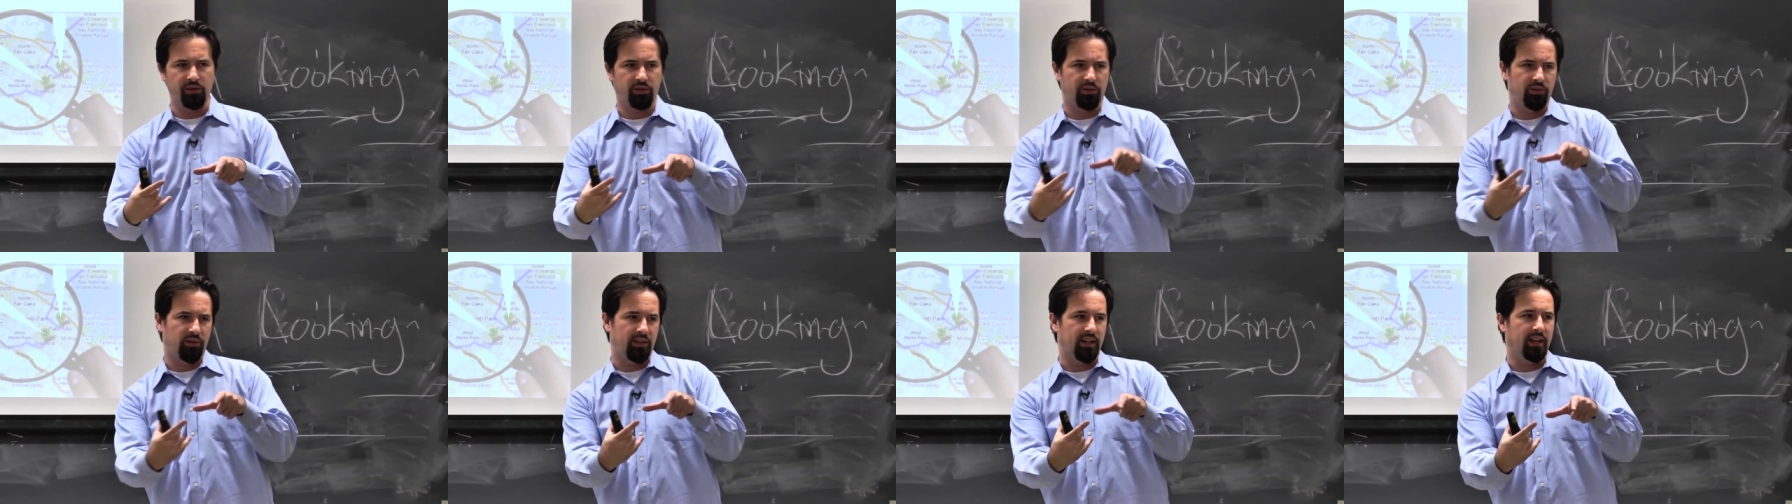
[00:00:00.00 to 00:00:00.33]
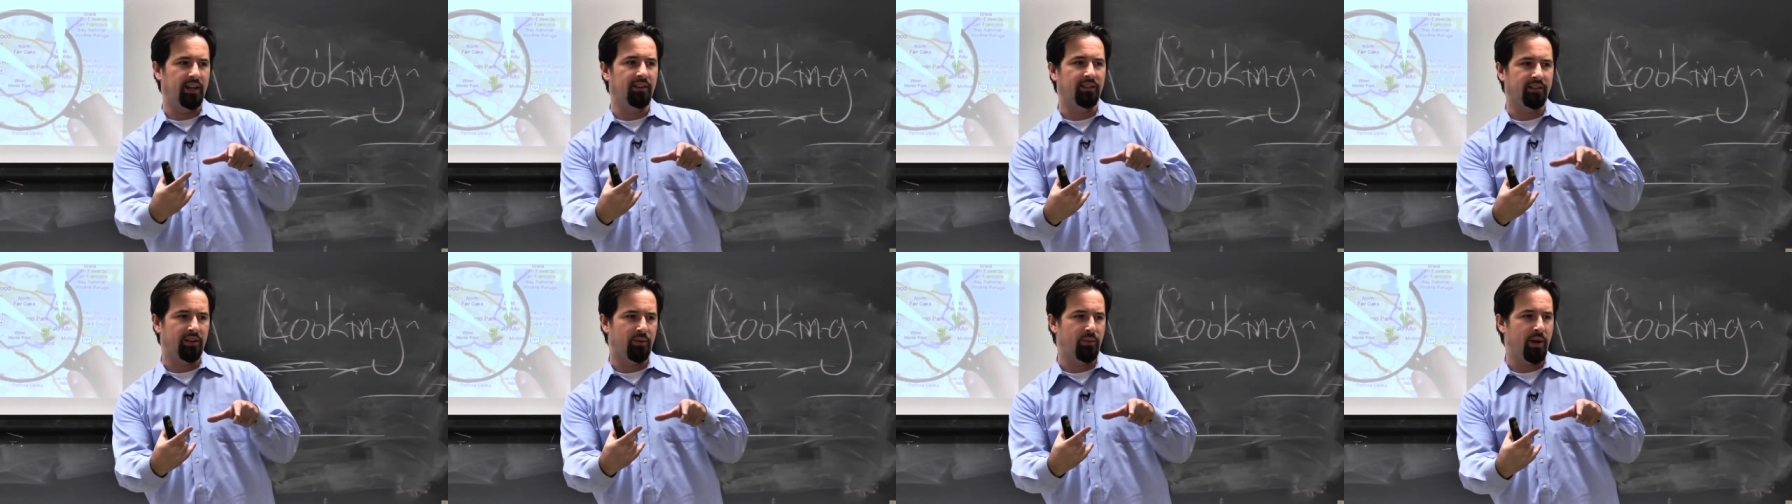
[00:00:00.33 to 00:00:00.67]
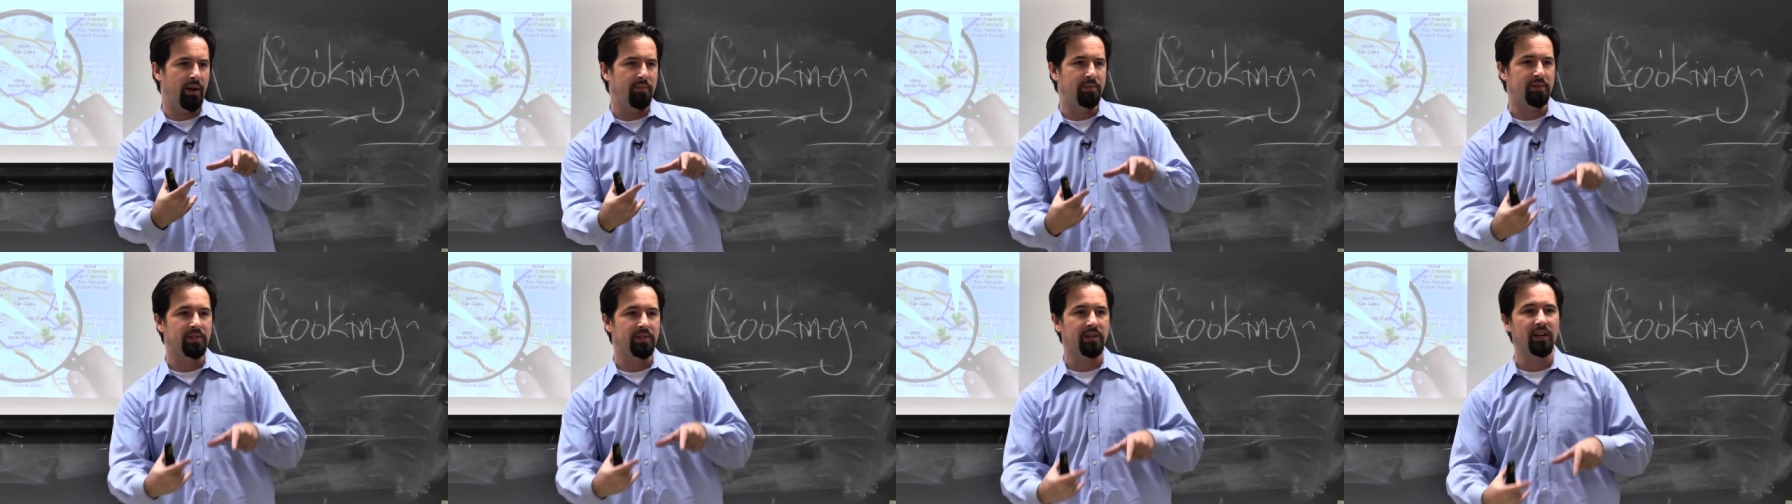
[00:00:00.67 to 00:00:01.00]
you to the
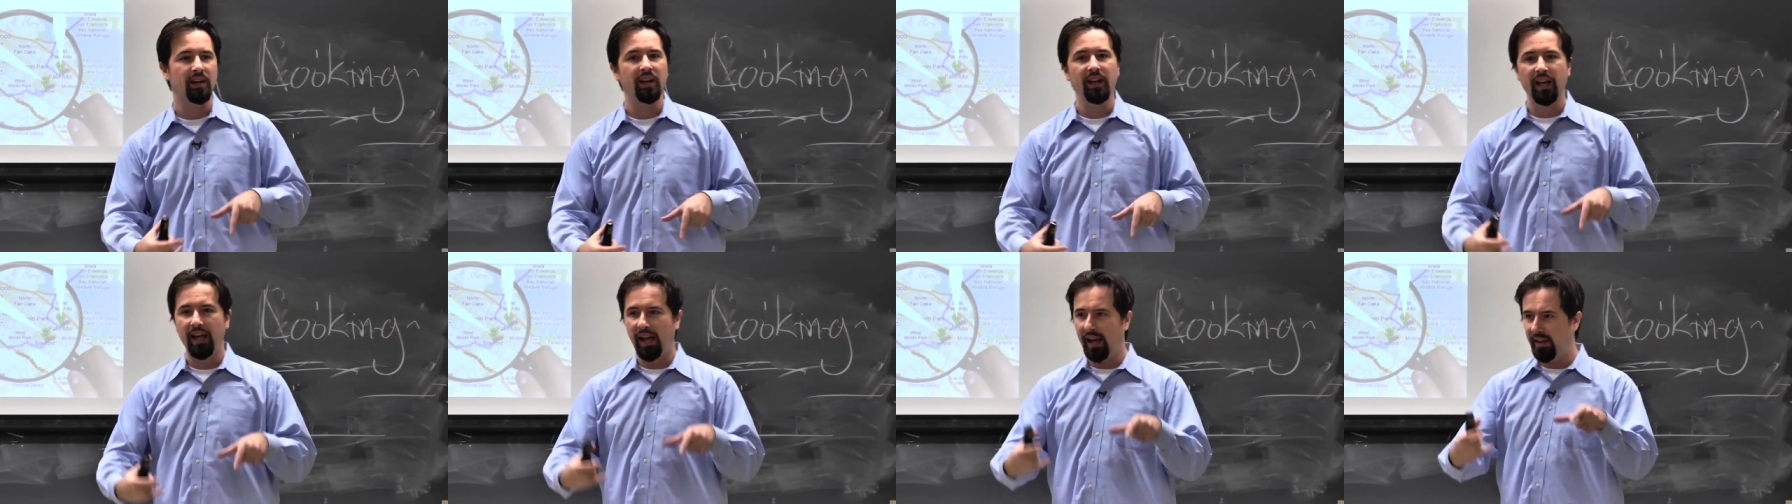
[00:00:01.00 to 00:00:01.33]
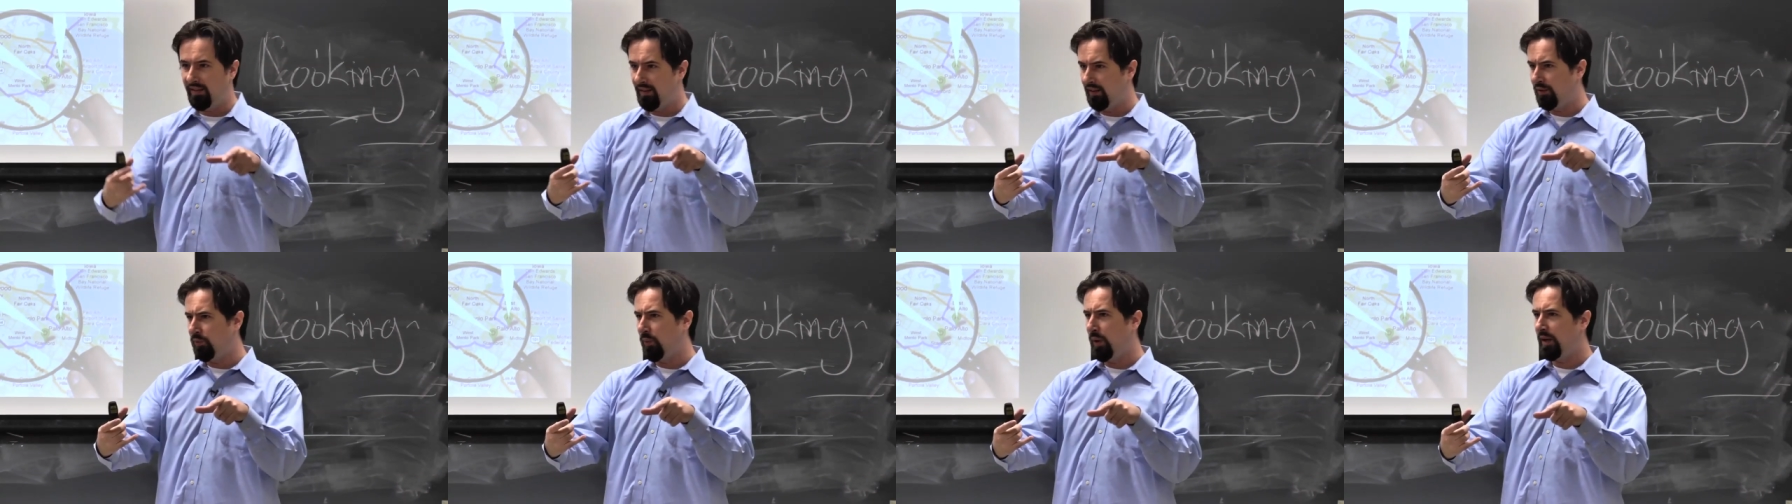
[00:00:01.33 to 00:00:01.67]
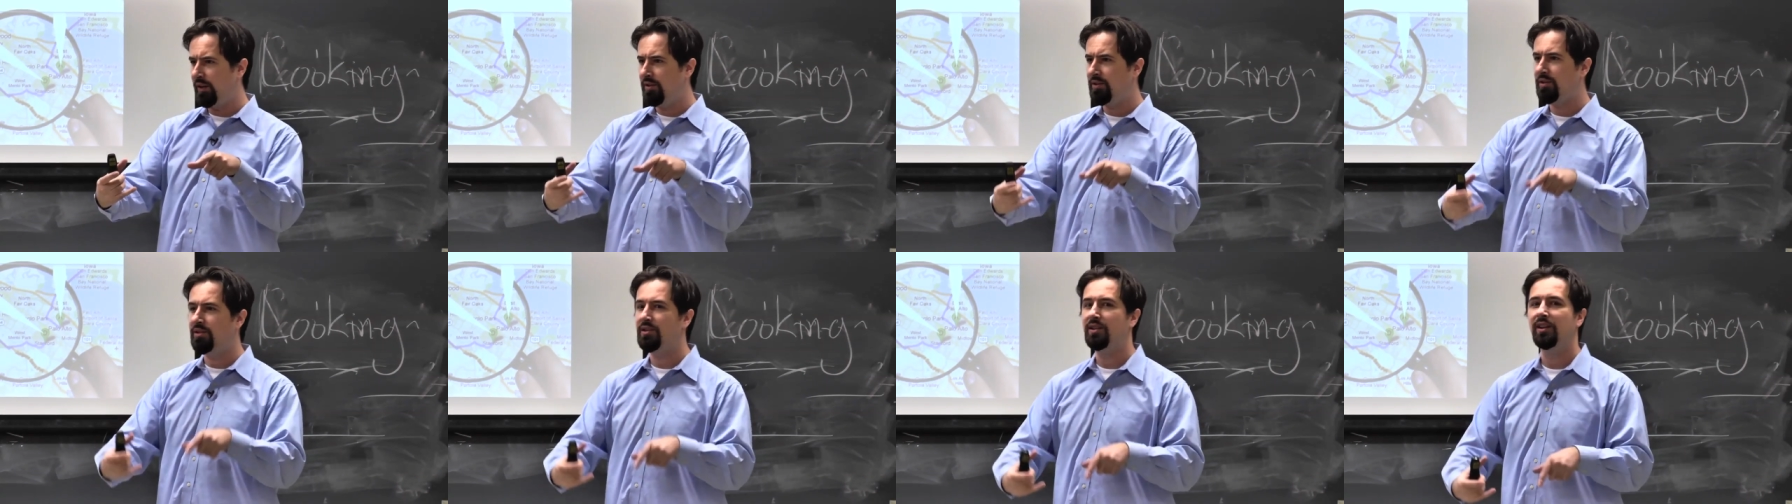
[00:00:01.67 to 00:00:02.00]
interwebs and the
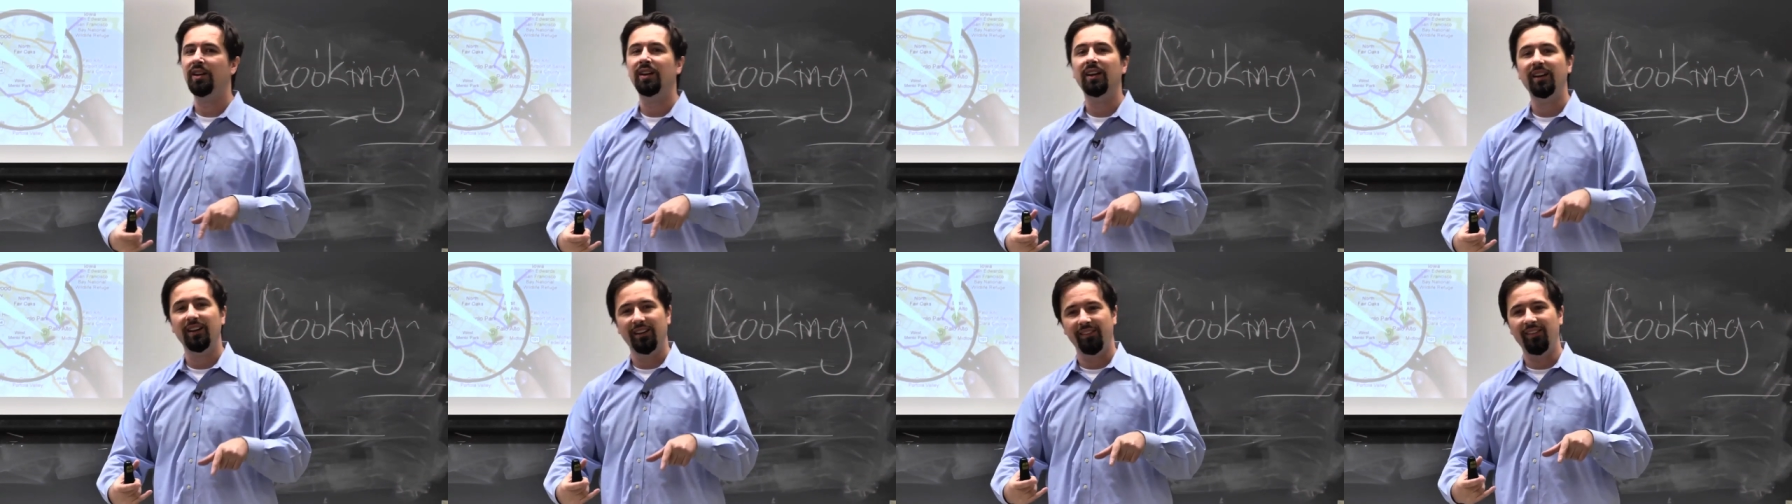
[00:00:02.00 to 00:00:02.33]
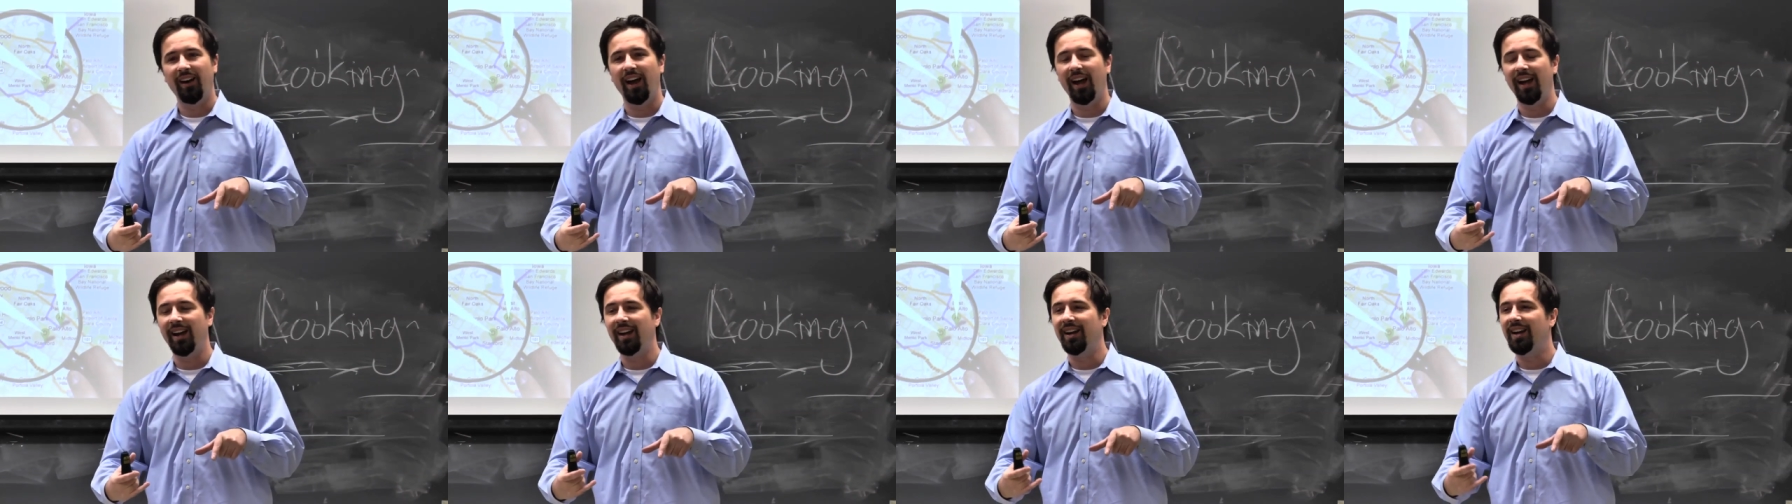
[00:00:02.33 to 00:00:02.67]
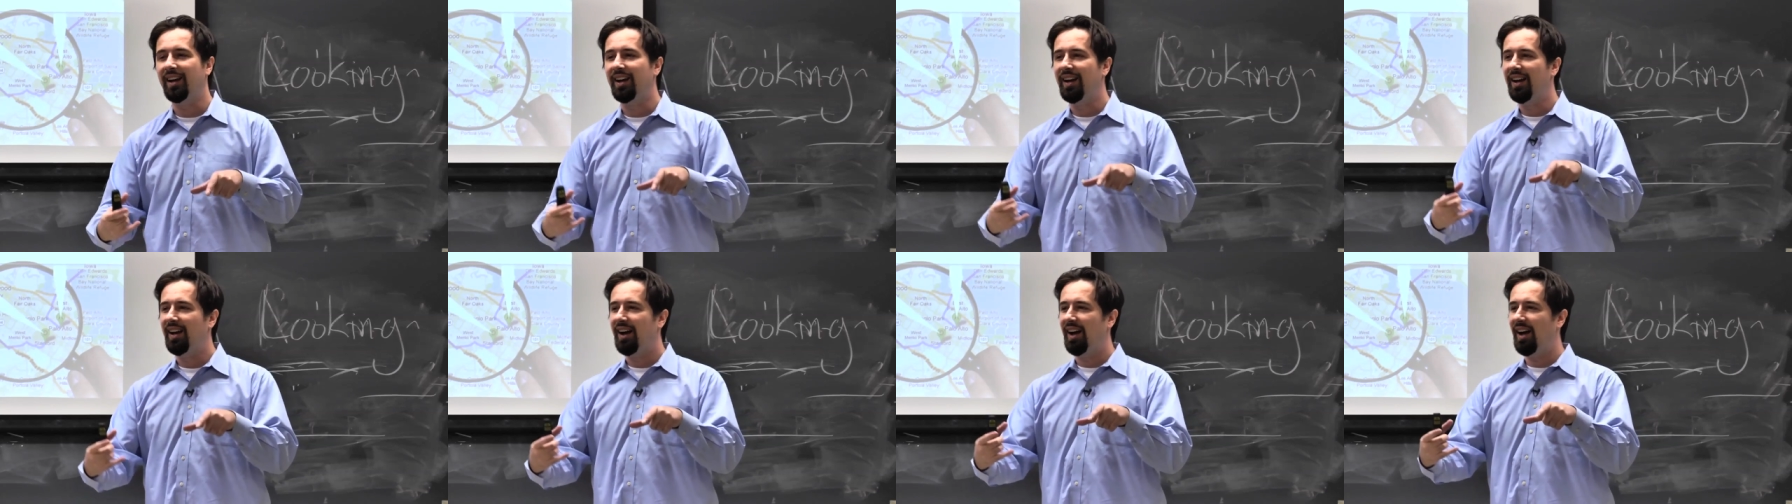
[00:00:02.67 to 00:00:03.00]
Twitters, right?